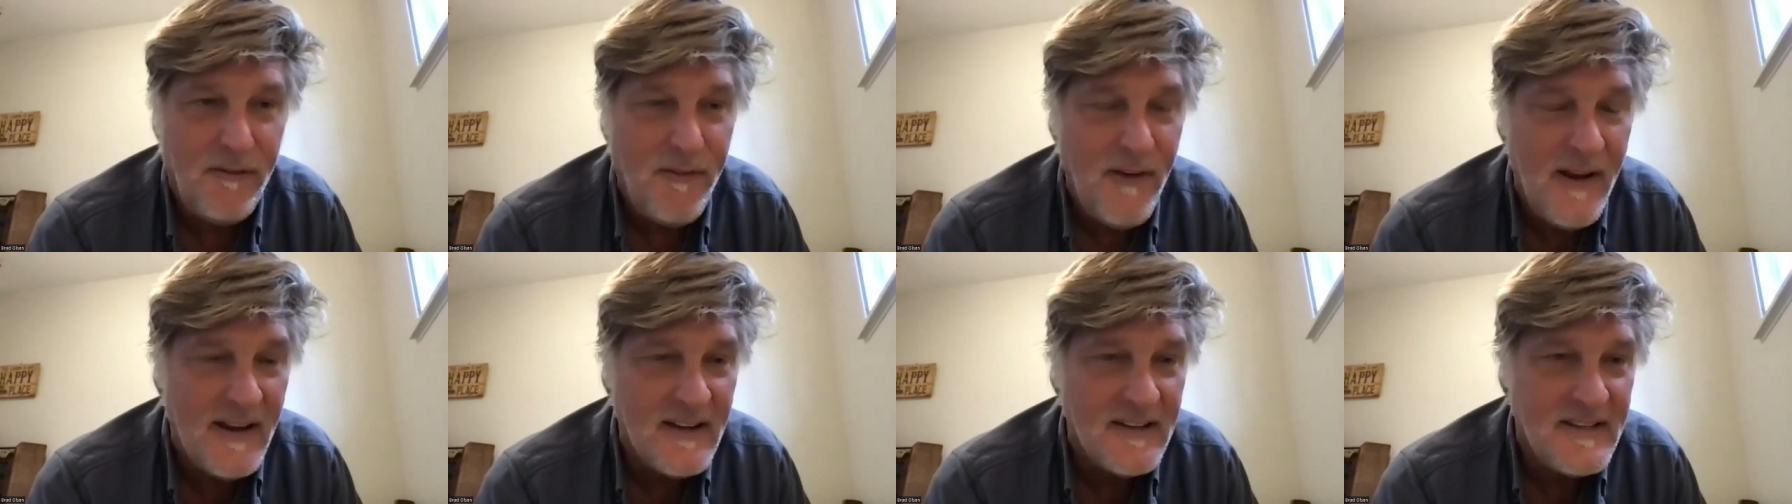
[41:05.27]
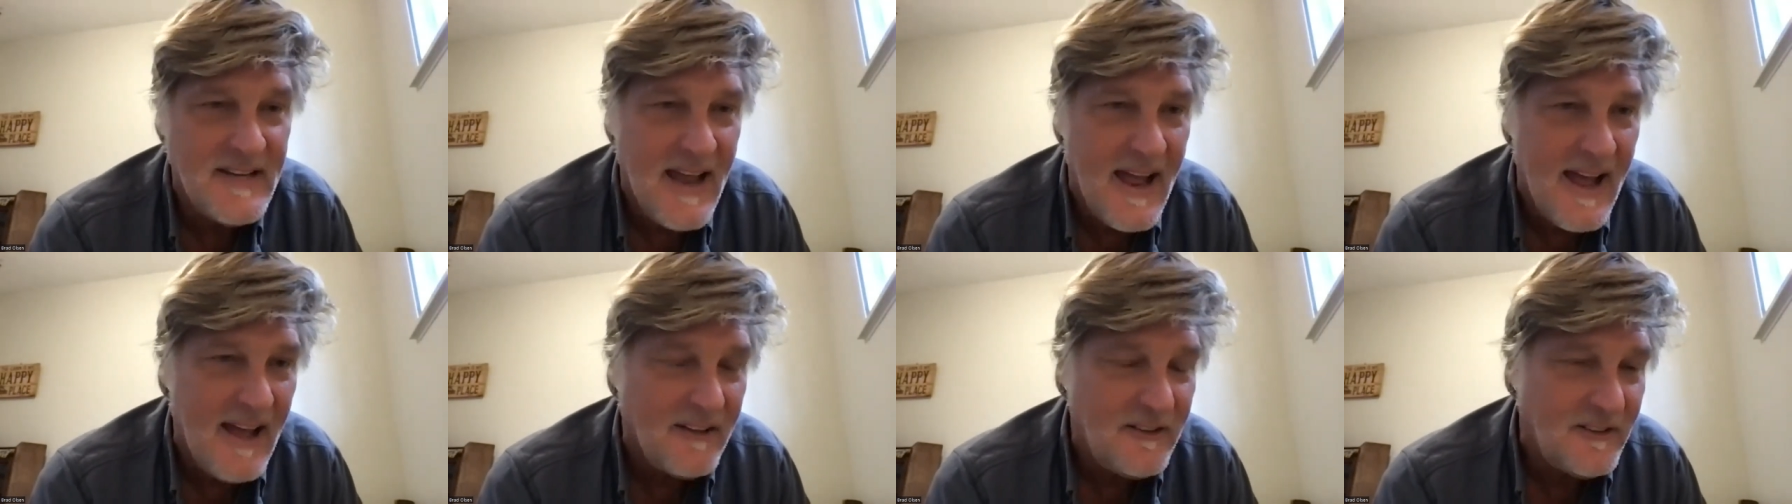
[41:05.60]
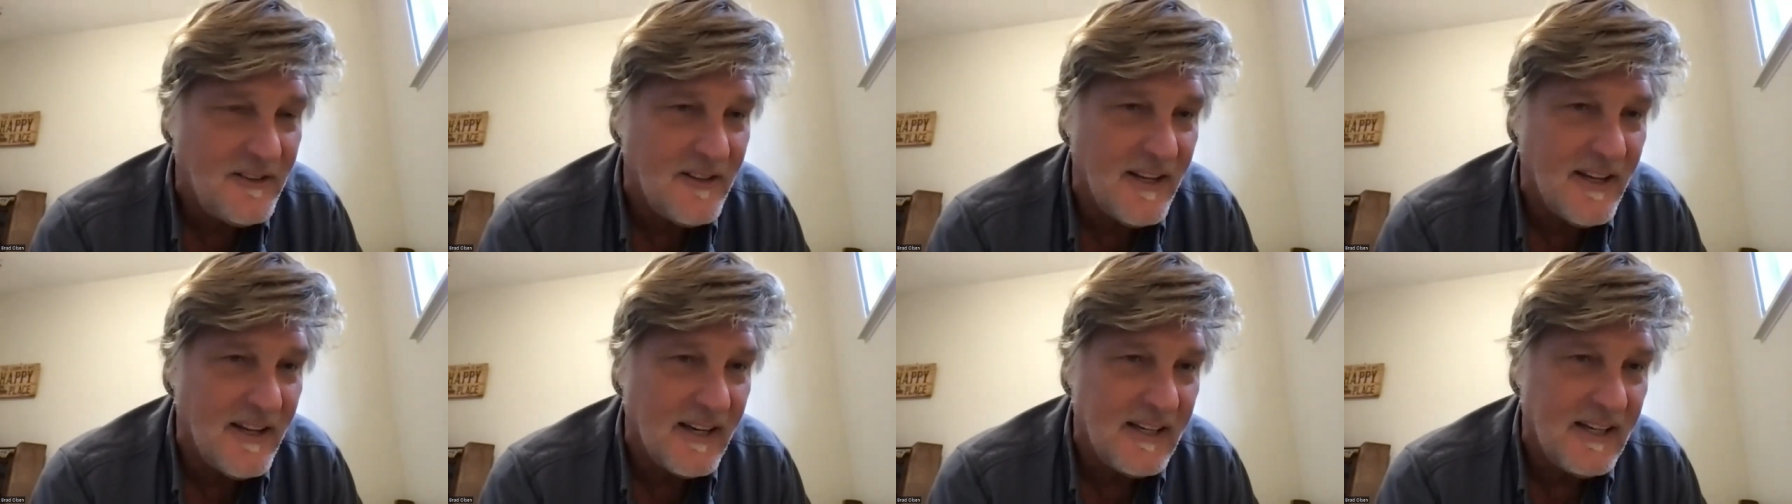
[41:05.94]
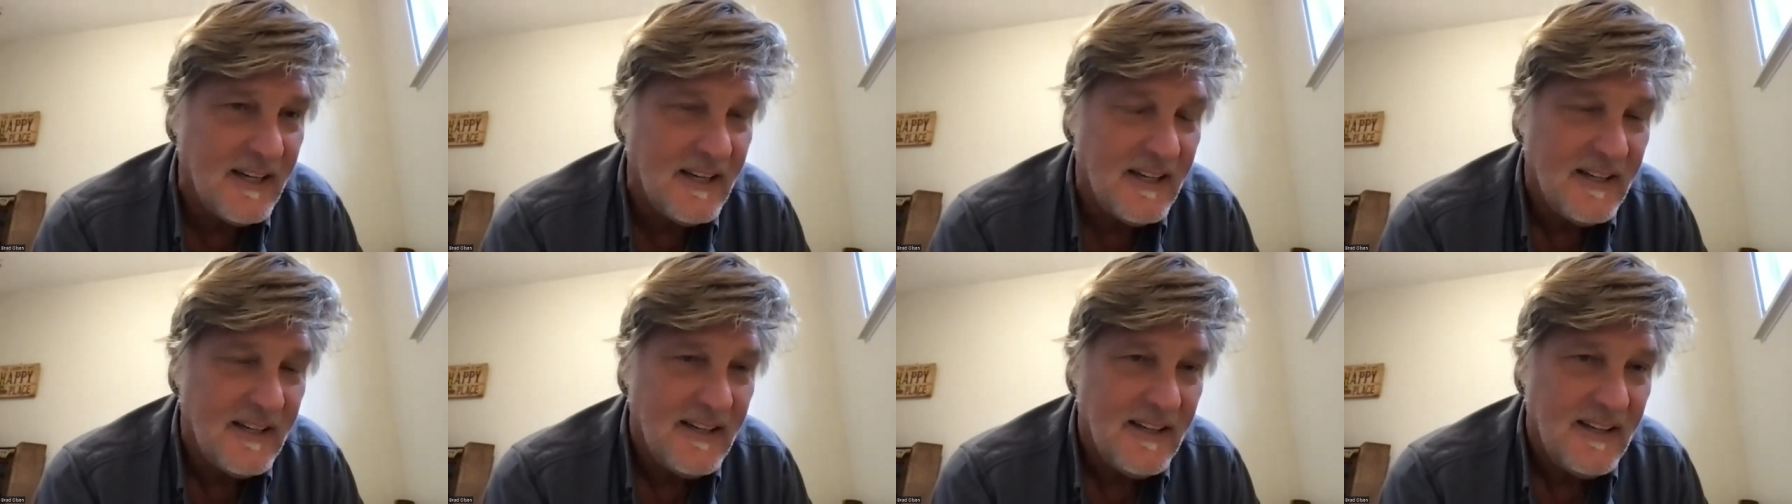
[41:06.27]

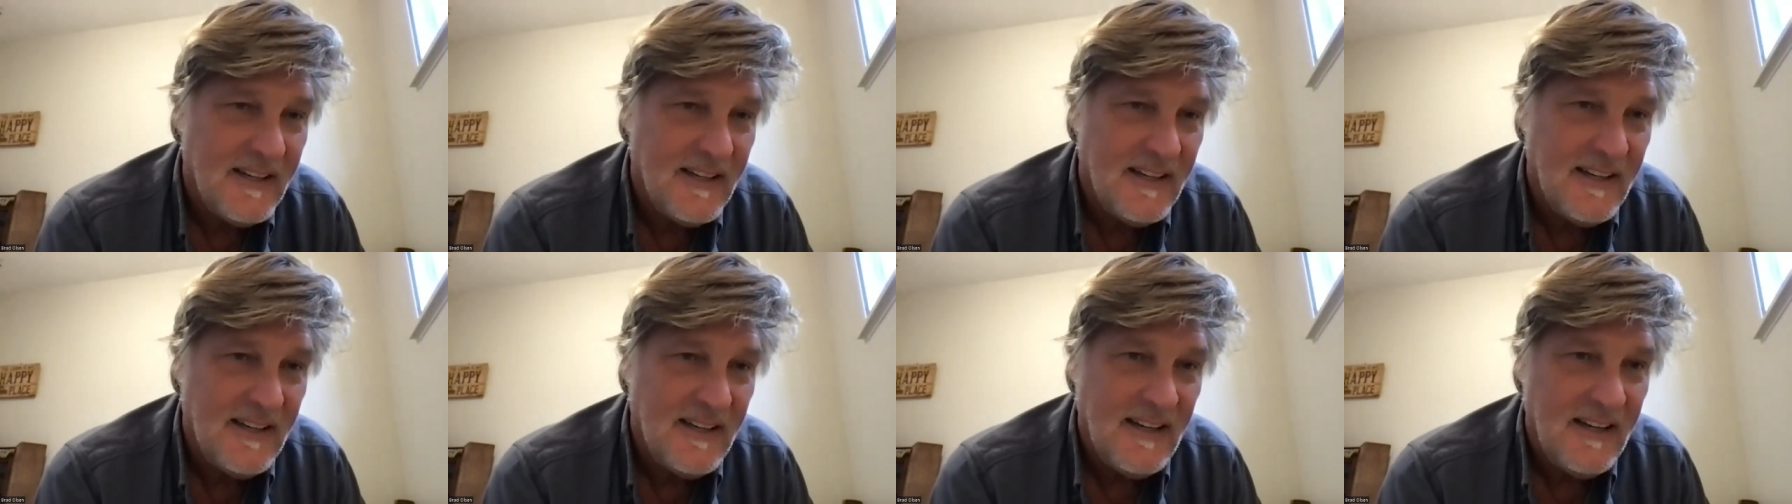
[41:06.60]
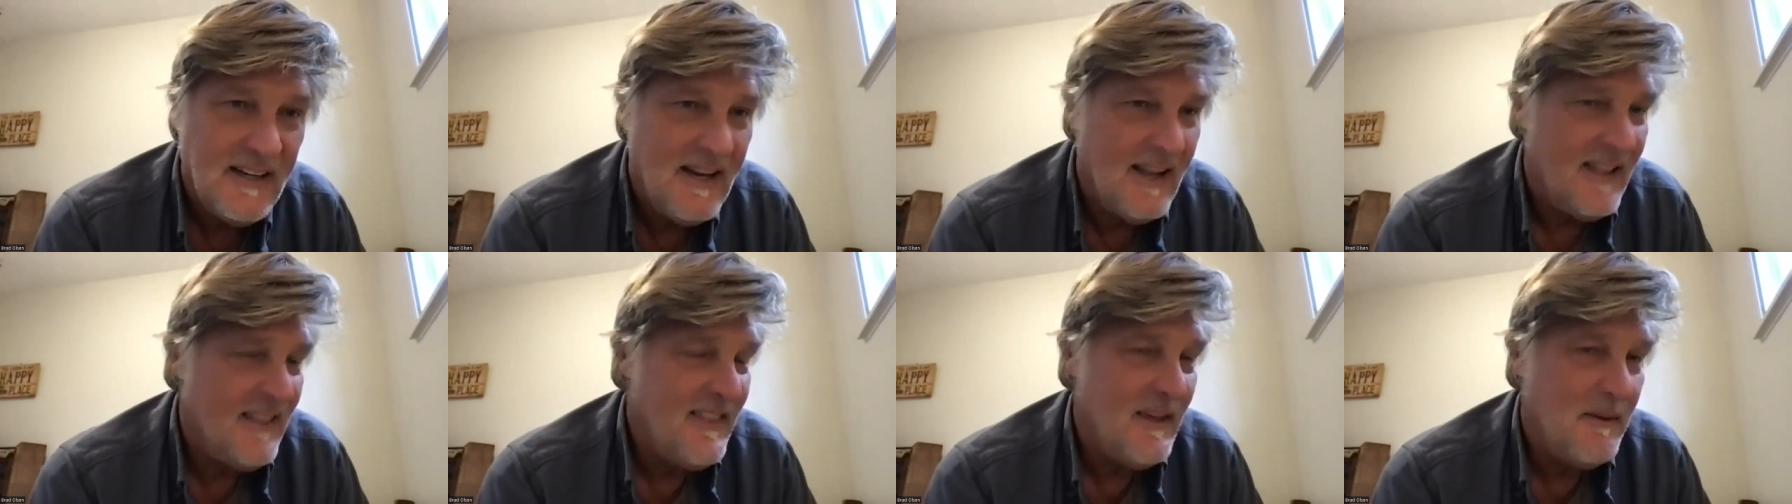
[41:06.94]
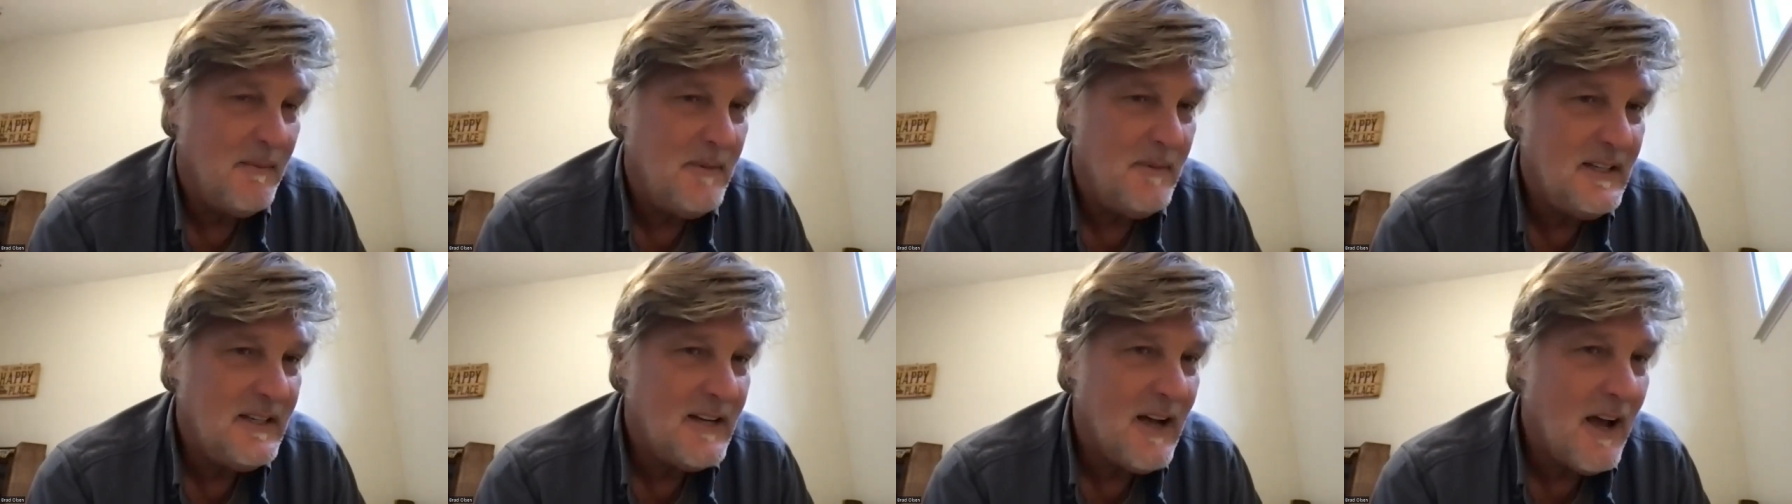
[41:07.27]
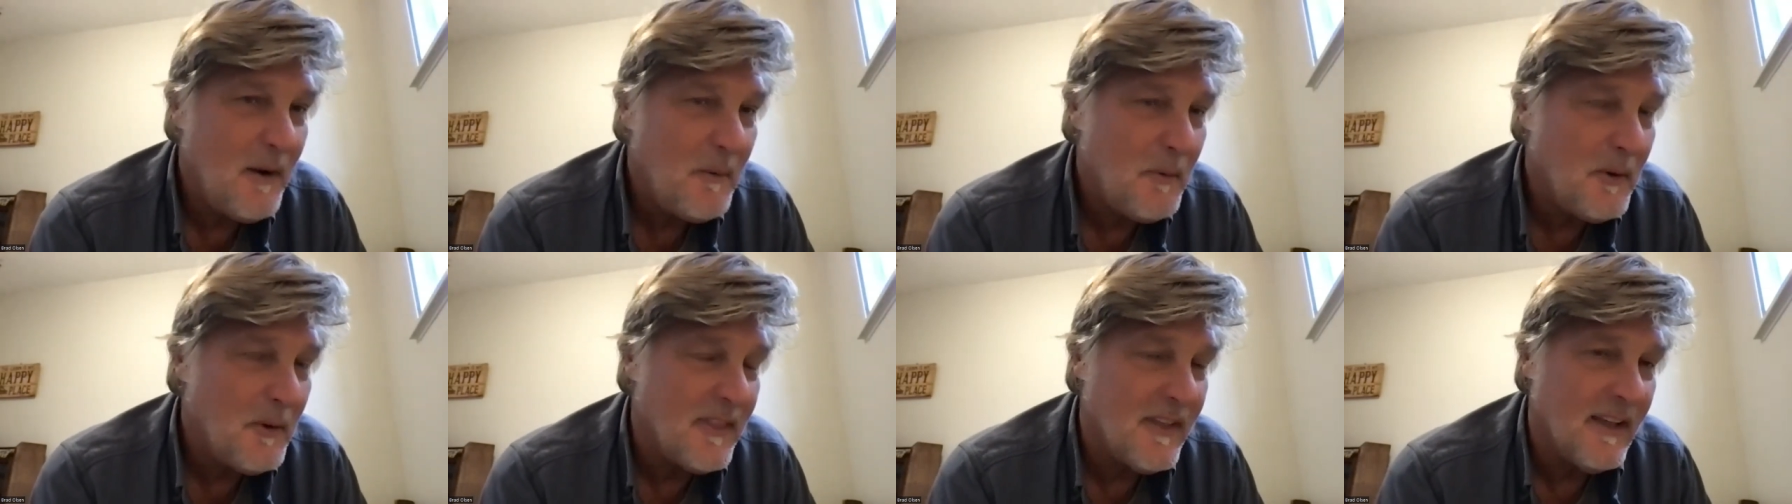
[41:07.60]
fantastic and then be
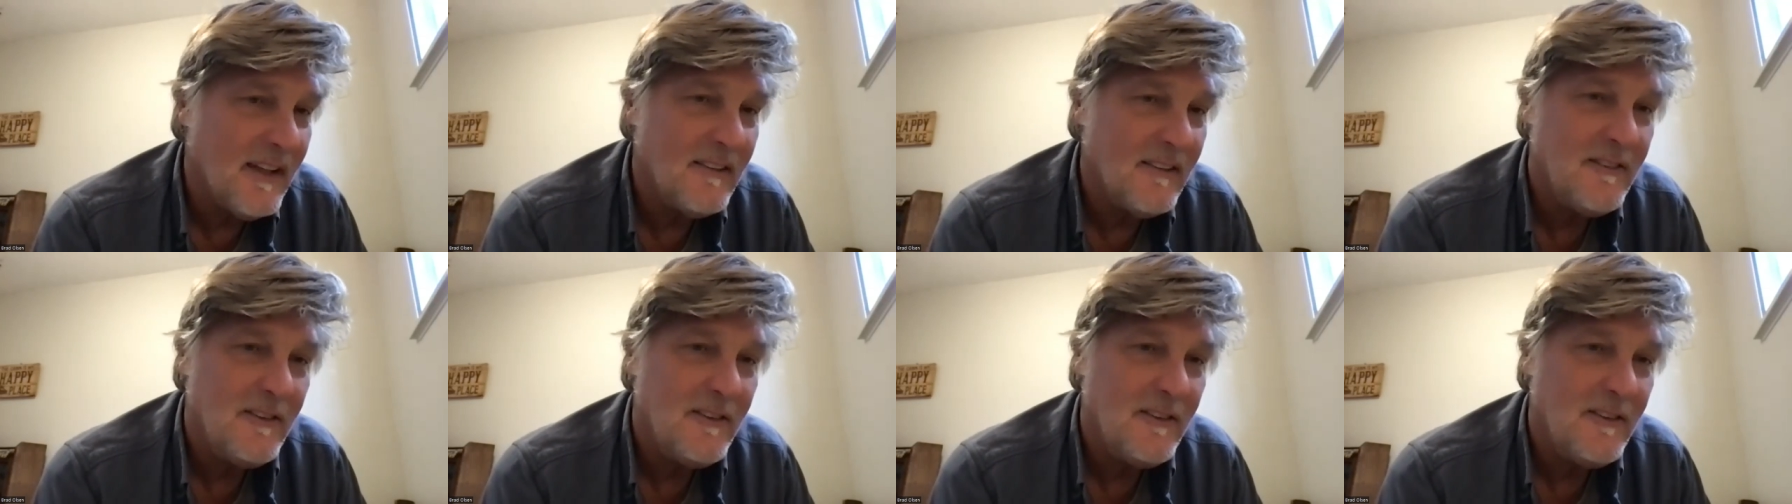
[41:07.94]
done with it.